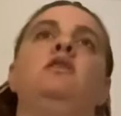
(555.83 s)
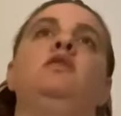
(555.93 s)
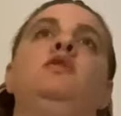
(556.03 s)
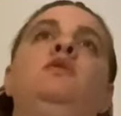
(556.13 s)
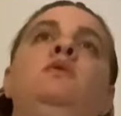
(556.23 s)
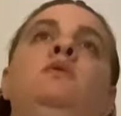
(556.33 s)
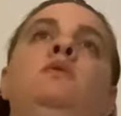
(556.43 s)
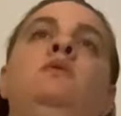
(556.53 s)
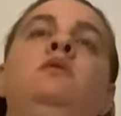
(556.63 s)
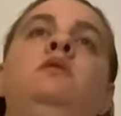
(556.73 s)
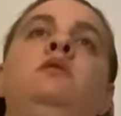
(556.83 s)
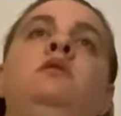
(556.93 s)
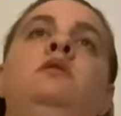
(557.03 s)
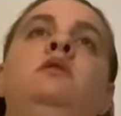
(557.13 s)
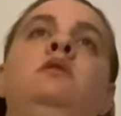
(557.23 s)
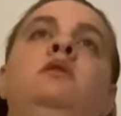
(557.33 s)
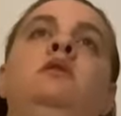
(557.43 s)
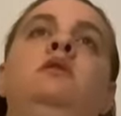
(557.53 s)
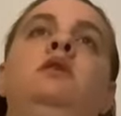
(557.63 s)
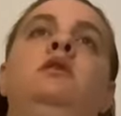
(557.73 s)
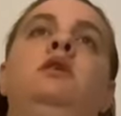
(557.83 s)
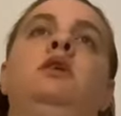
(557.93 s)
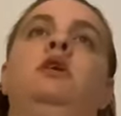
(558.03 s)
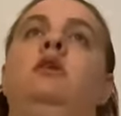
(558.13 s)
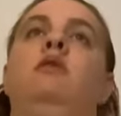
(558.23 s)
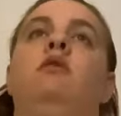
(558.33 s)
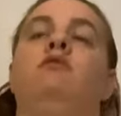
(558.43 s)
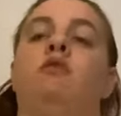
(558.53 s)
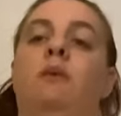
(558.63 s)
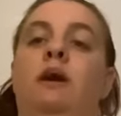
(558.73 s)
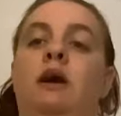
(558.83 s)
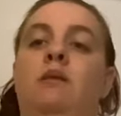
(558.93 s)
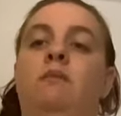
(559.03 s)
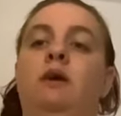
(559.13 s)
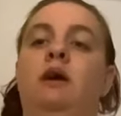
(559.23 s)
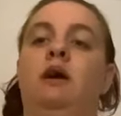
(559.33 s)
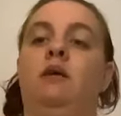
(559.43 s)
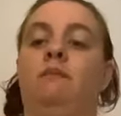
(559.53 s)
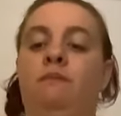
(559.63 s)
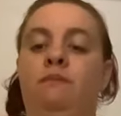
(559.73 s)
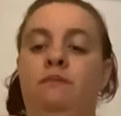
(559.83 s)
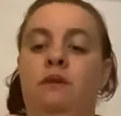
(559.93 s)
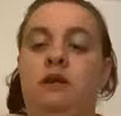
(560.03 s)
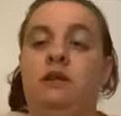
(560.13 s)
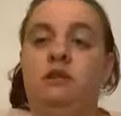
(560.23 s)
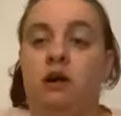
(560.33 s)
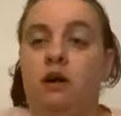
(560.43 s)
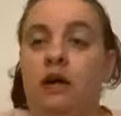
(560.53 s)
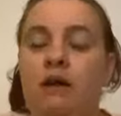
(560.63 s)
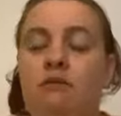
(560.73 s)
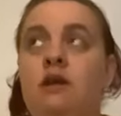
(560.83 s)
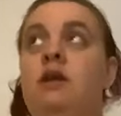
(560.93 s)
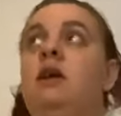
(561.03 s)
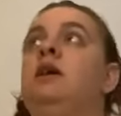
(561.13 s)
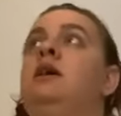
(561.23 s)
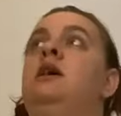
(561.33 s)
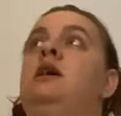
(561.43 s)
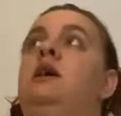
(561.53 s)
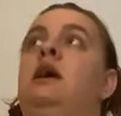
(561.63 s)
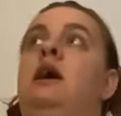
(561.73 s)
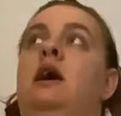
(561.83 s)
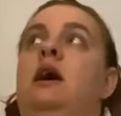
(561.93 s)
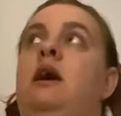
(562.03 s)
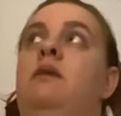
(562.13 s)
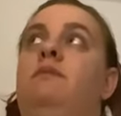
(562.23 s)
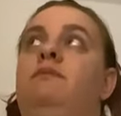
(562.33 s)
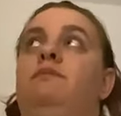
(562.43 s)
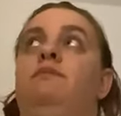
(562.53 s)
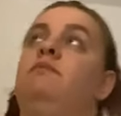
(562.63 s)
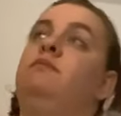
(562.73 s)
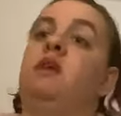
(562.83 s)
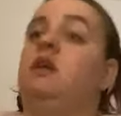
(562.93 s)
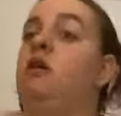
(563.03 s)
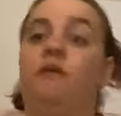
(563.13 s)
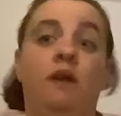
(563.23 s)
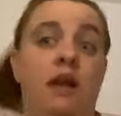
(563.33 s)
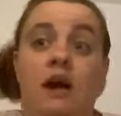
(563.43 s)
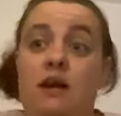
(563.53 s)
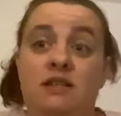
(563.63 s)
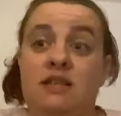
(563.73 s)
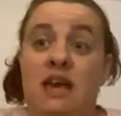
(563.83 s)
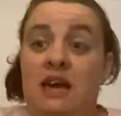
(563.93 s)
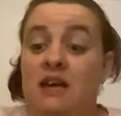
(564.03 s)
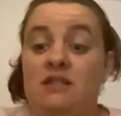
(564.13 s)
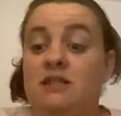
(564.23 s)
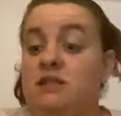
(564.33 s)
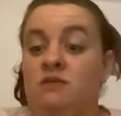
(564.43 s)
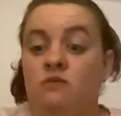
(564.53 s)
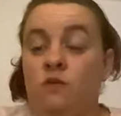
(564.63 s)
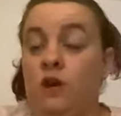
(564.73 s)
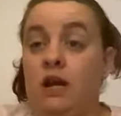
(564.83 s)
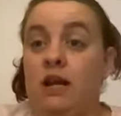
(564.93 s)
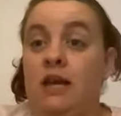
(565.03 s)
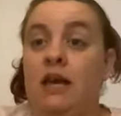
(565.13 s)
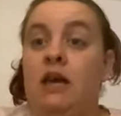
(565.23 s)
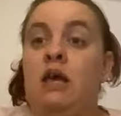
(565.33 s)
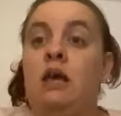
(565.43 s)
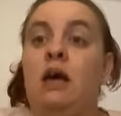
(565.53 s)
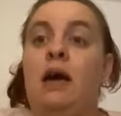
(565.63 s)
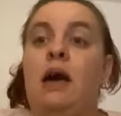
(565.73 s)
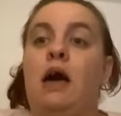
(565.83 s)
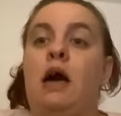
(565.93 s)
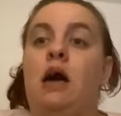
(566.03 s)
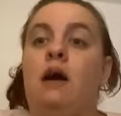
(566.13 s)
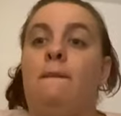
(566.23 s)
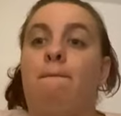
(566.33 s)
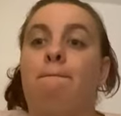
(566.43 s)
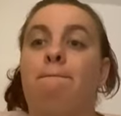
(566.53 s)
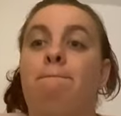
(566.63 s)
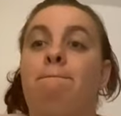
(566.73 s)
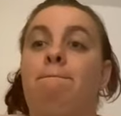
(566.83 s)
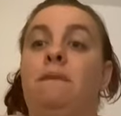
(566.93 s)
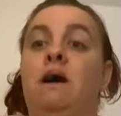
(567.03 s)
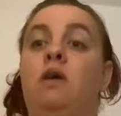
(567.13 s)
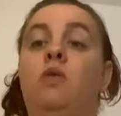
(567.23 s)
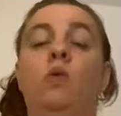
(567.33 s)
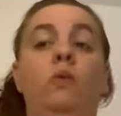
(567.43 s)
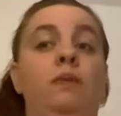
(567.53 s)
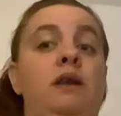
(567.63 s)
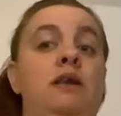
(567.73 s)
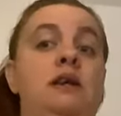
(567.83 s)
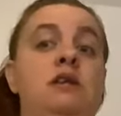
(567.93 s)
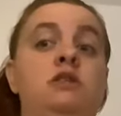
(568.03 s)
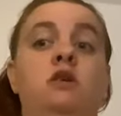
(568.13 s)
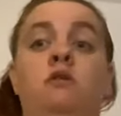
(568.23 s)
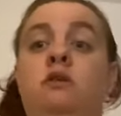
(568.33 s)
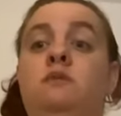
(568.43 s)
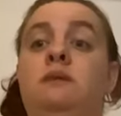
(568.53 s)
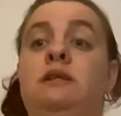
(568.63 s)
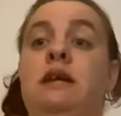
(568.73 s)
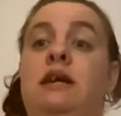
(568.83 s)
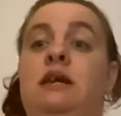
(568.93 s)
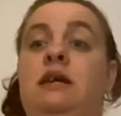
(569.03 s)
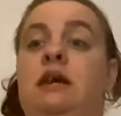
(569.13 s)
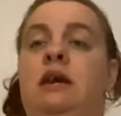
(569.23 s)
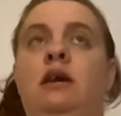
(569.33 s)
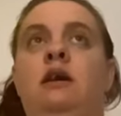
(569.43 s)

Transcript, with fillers: who, you know, are growing up um, in Dun Carreg. Um, they're not of any high status, really, um, but Corban is going to be taking